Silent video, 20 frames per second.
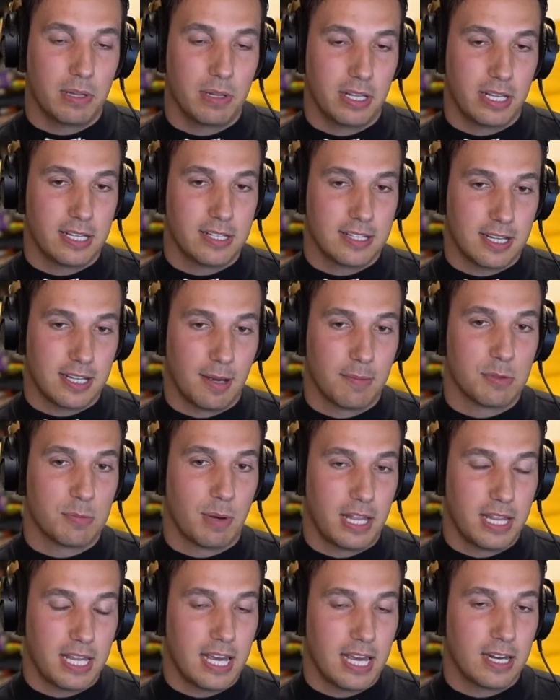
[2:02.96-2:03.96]
million subs
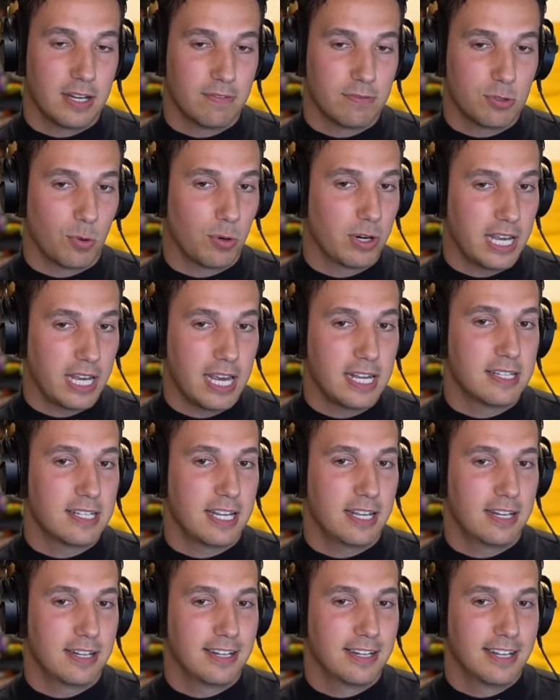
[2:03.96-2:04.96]
by the end of
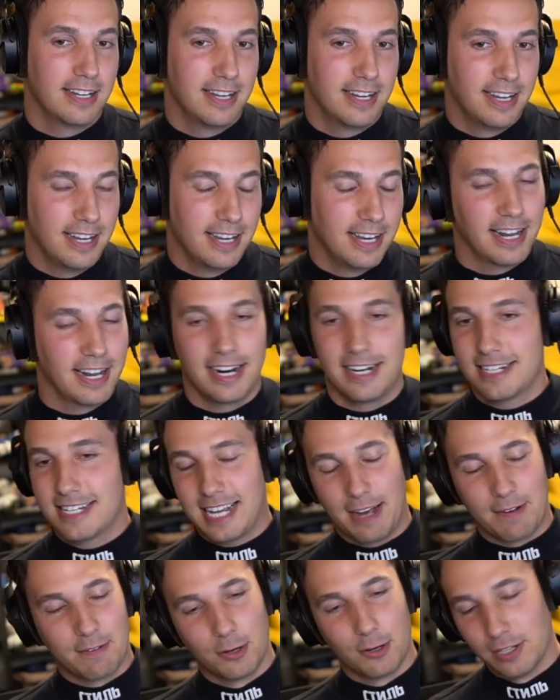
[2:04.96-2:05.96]
2018. And I just
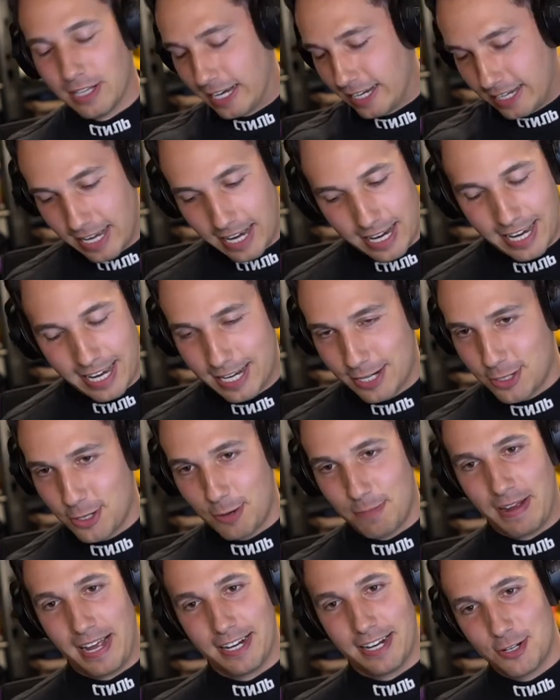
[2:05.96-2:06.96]
kept going like, yeah,
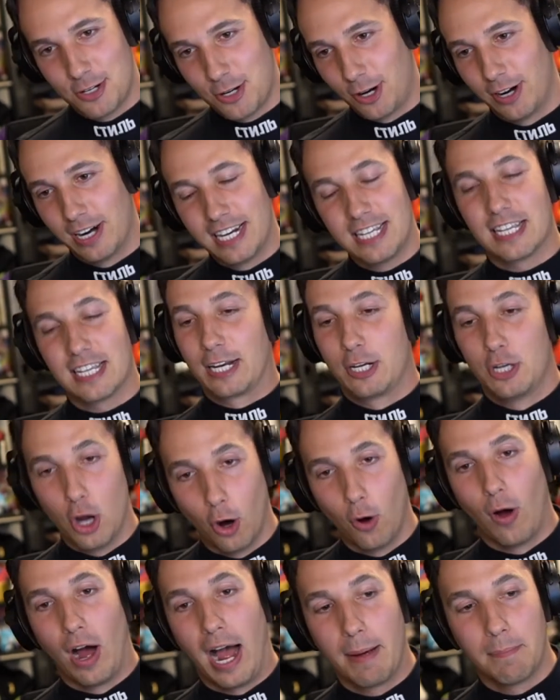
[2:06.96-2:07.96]
sure, man, sure. And he's like,
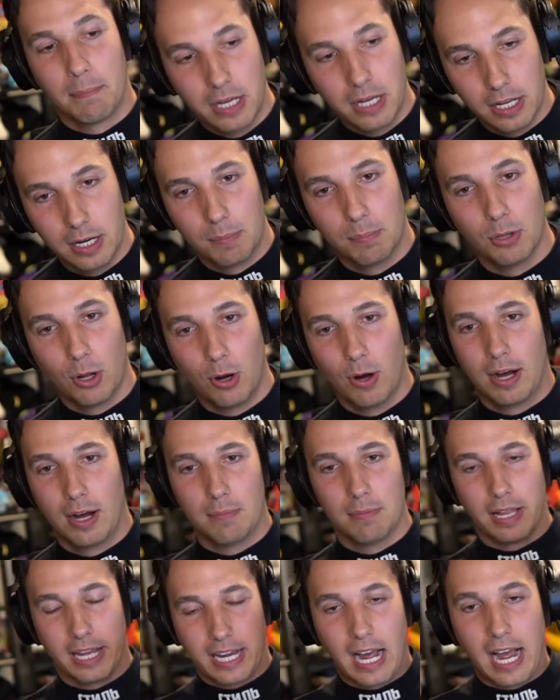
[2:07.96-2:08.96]
no, I'm going to blow
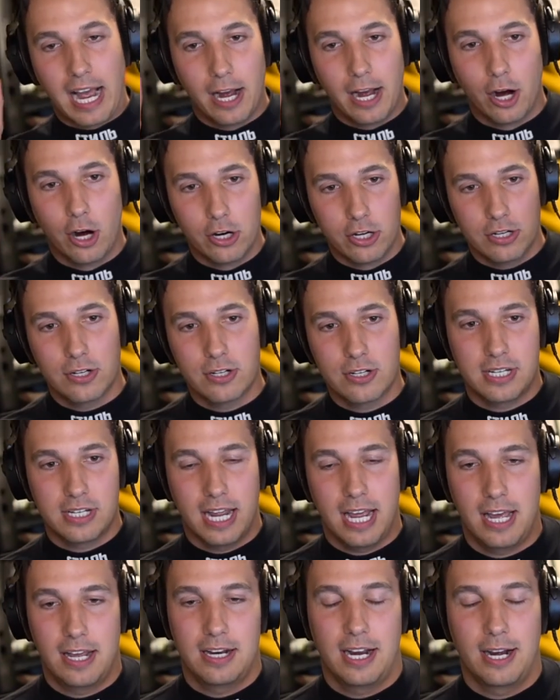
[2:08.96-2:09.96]
up. Like, I
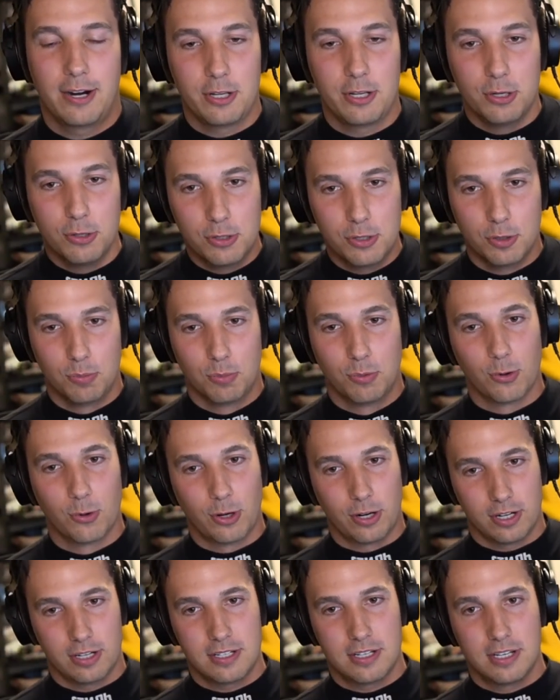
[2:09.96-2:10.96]
understand how YouTube
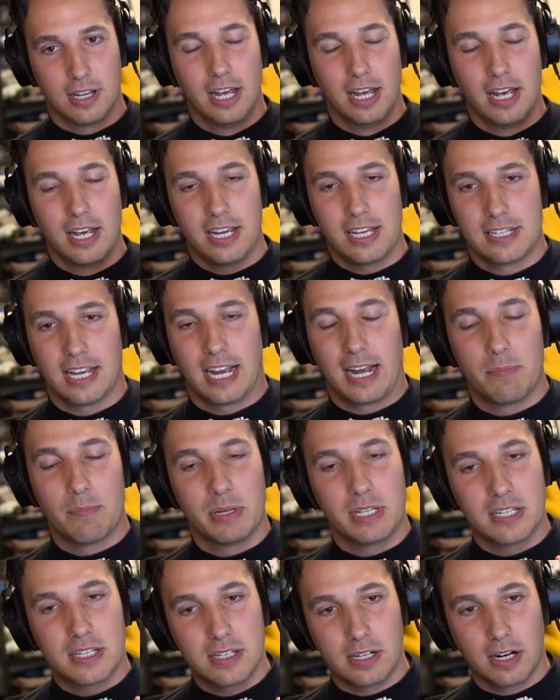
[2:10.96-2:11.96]
works. He's like, I've
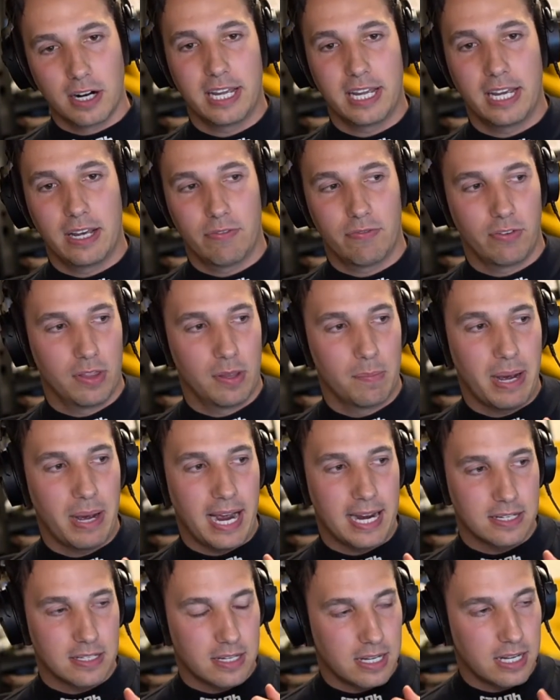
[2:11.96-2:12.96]
been studying it for the
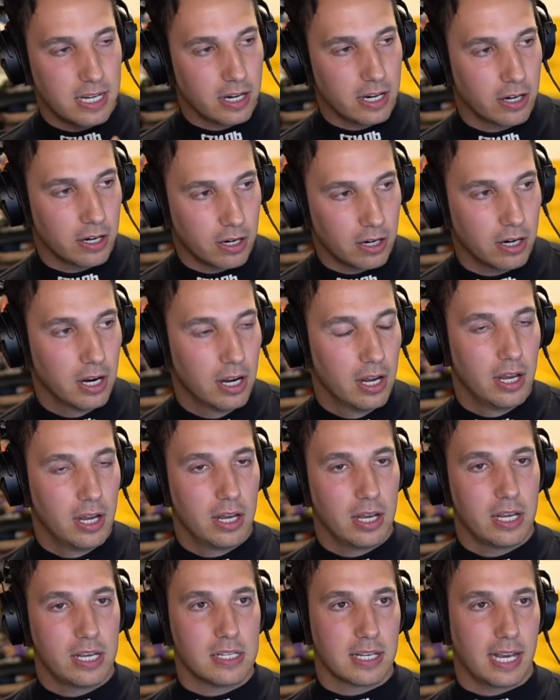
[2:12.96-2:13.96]
past year.
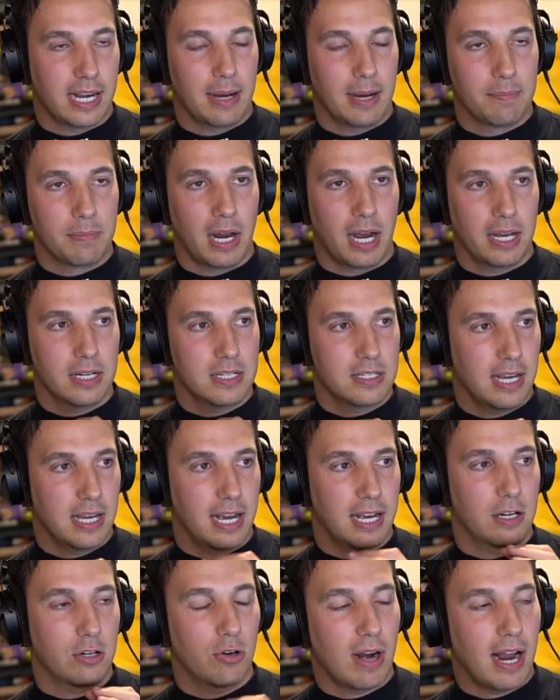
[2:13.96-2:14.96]
He's like, I'm not going to
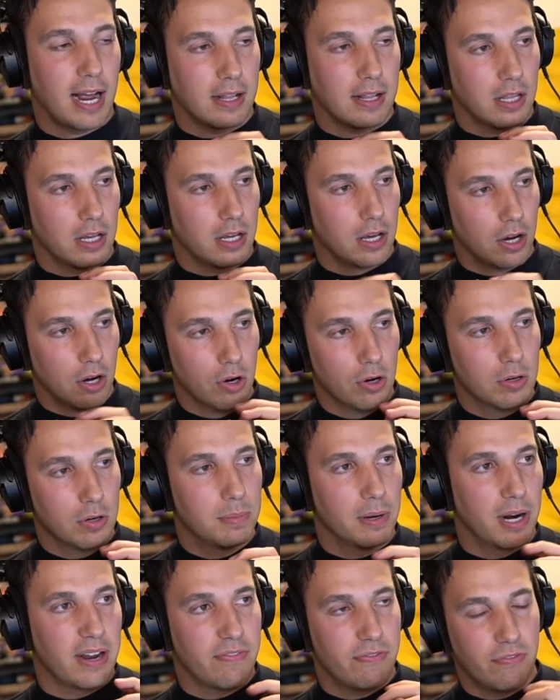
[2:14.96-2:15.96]
say I cracked the code,
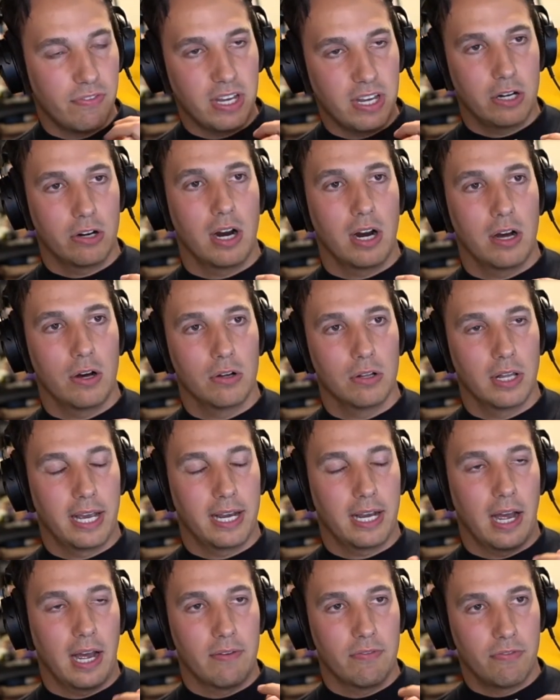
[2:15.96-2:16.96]
but I've figured out
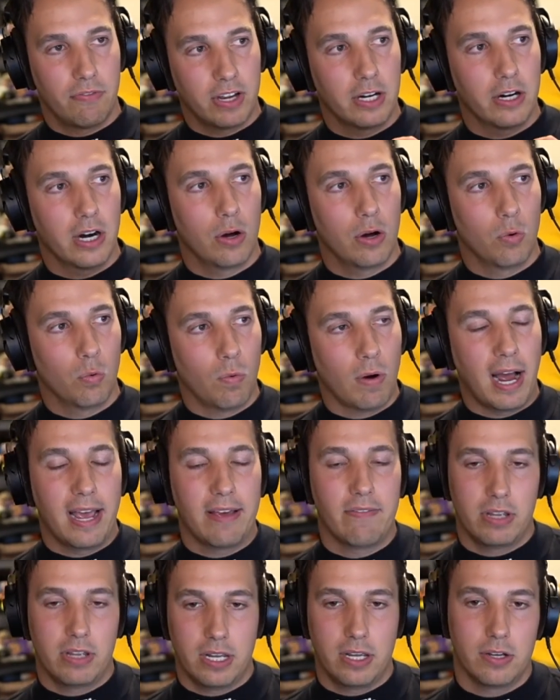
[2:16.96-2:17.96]

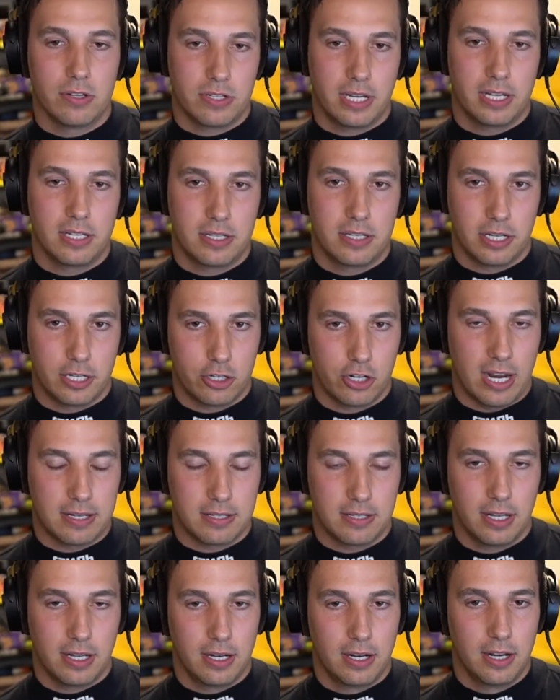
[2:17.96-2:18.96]
why videos get
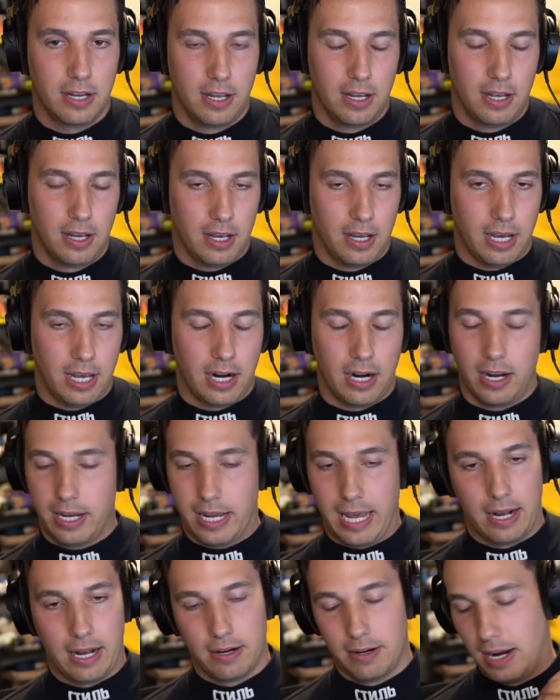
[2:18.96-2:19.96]
suggested. And
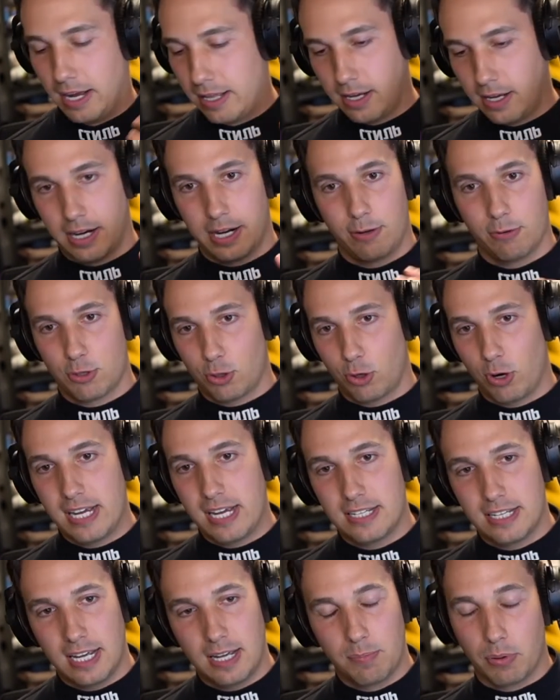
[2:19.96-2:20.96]
I thought he was
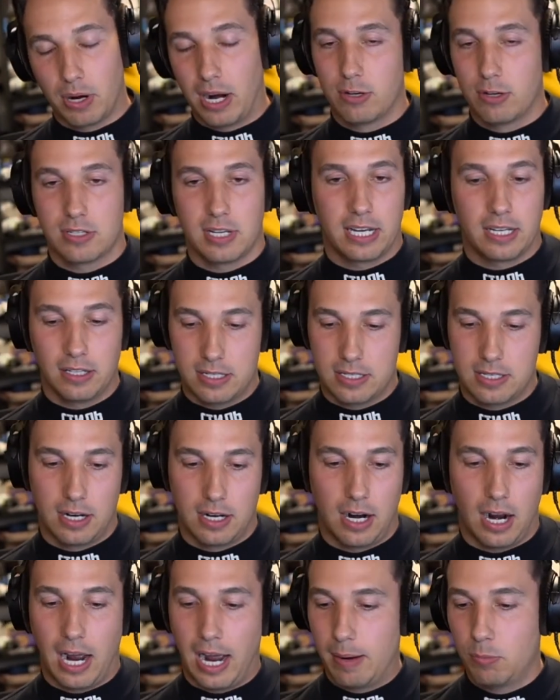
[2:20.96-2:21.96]
crazy, but I was like,
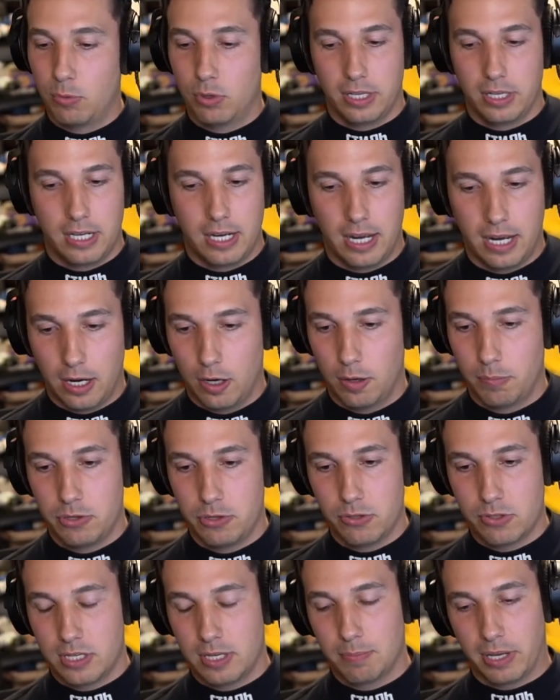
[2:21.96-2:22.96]
listen, I'm willing to help.
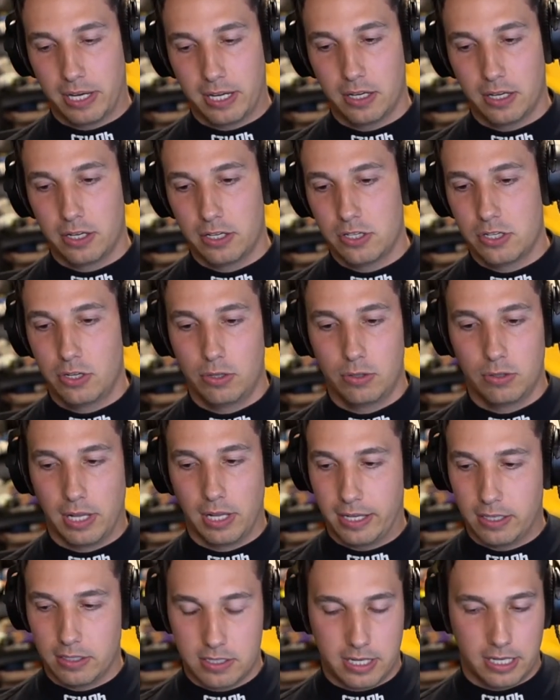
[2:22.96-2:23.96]
You seem like a good dude.
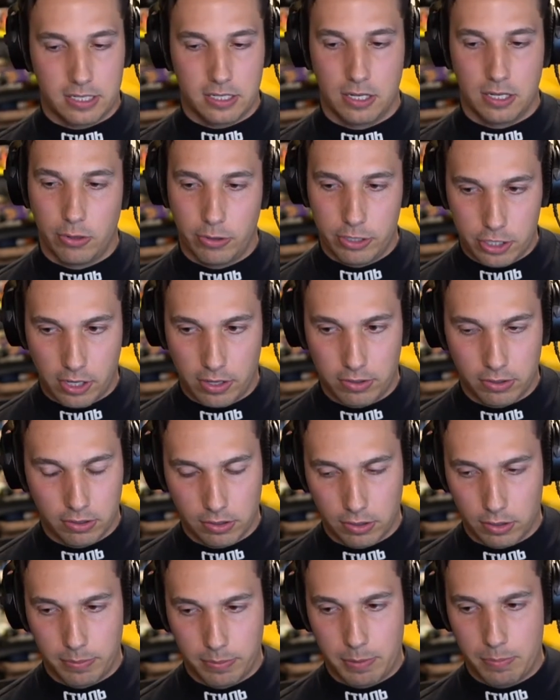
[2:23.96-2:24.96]
Like, let's get to know each other a
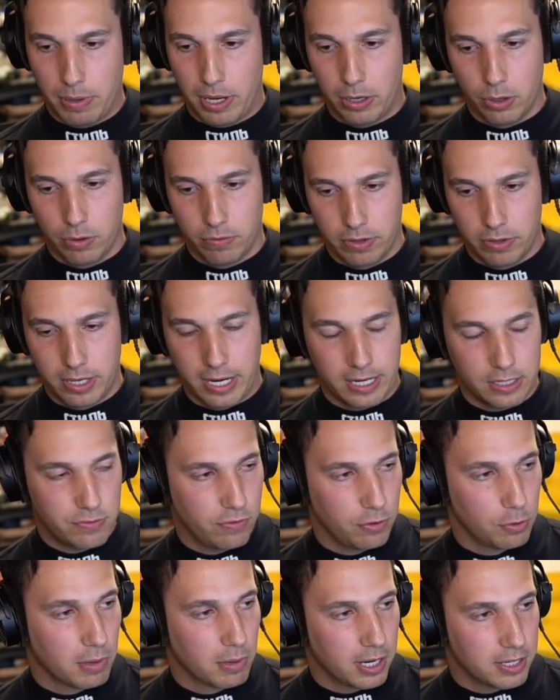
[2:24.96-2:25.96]
little bit better over the next
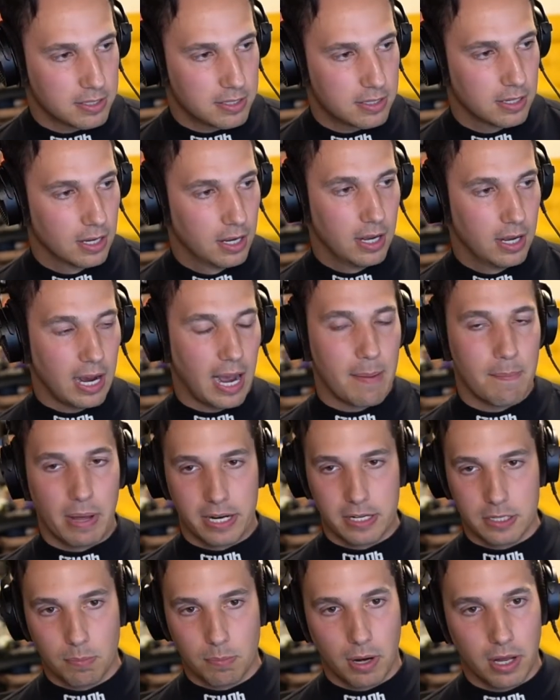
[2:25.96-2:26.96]
few months. I
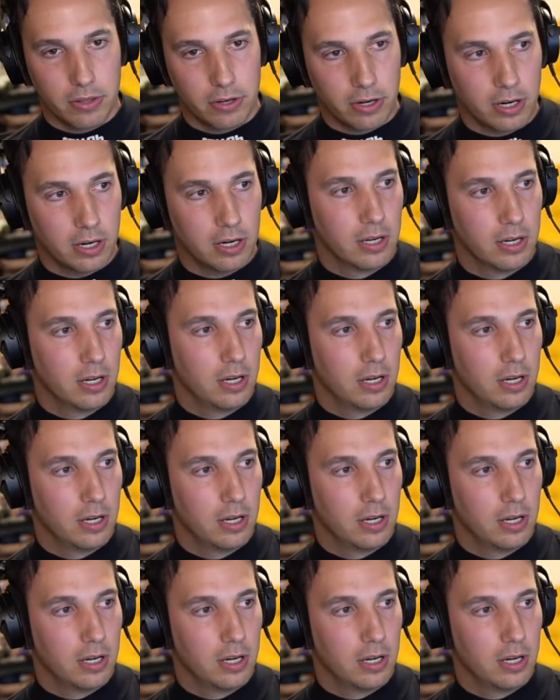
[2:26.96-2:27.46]
met his mother.